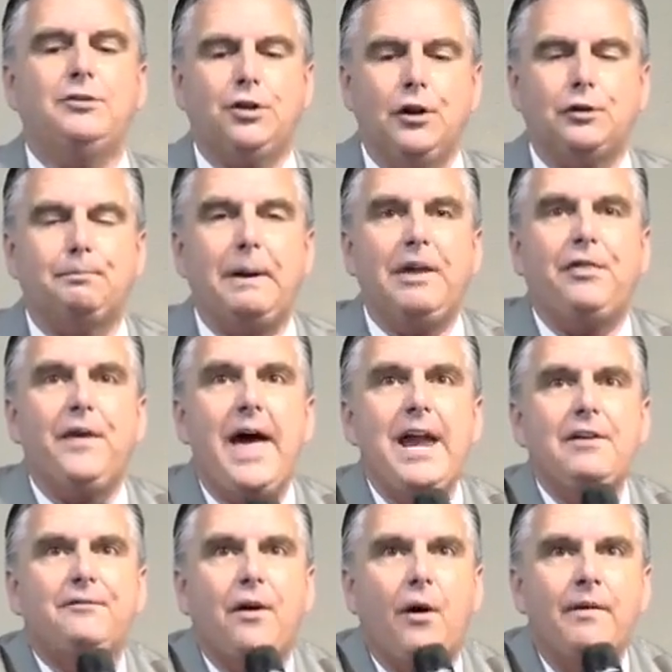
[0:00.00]
just be
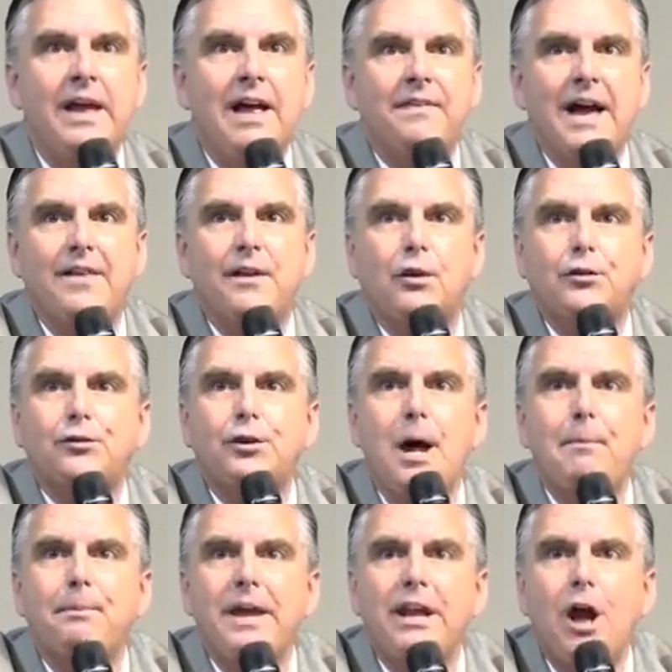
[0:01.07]
thankful that there's
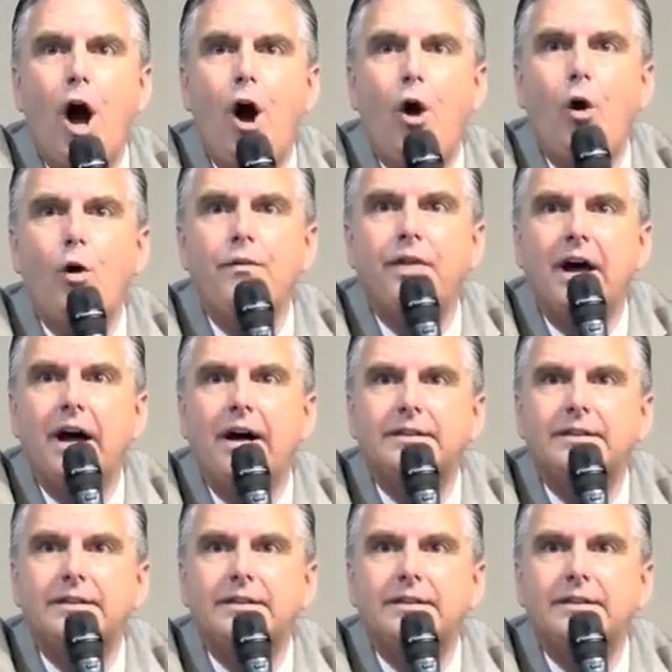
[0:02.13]
something on the